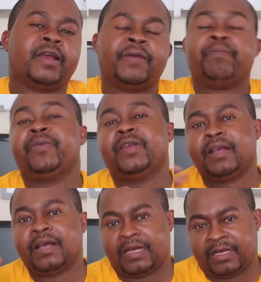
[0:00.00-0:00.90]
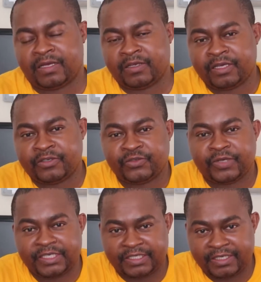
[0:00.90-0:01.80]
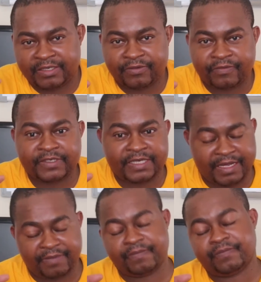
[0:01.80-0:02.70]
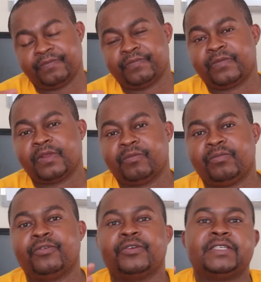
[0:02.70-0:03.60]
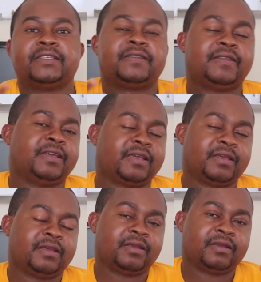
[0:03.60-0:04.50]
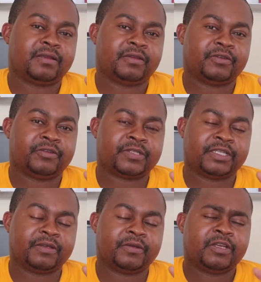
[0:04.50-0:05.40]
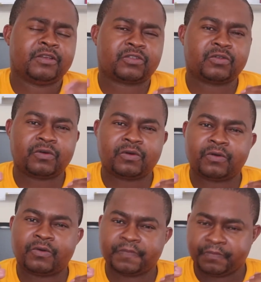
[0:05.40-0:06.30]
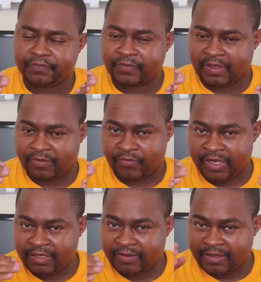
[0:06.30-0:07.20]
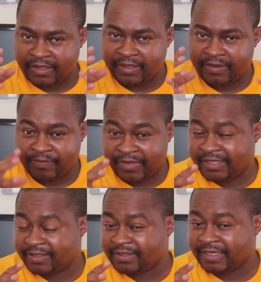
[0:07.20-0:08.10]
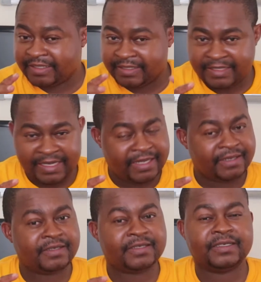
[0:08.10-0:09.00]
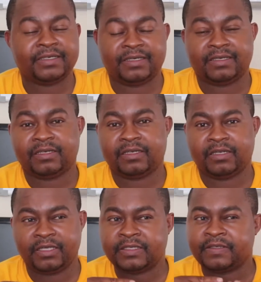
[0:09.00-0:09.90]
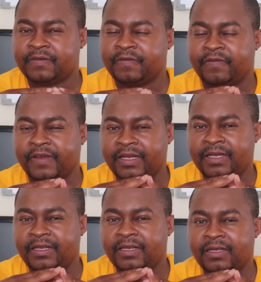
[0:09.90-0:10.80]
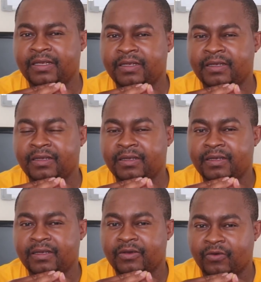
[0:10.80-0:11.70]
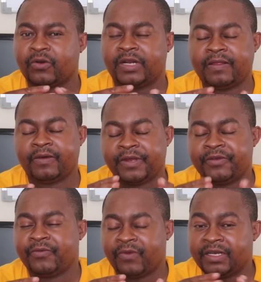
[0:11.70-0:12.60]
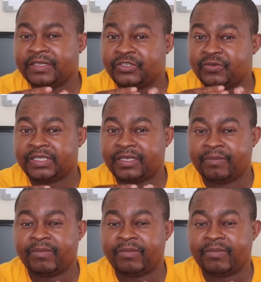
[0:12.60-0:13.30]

a bigger duration of time, because it's thick, you see. So when the batteries are designed, it is very, or rather when one is choosing a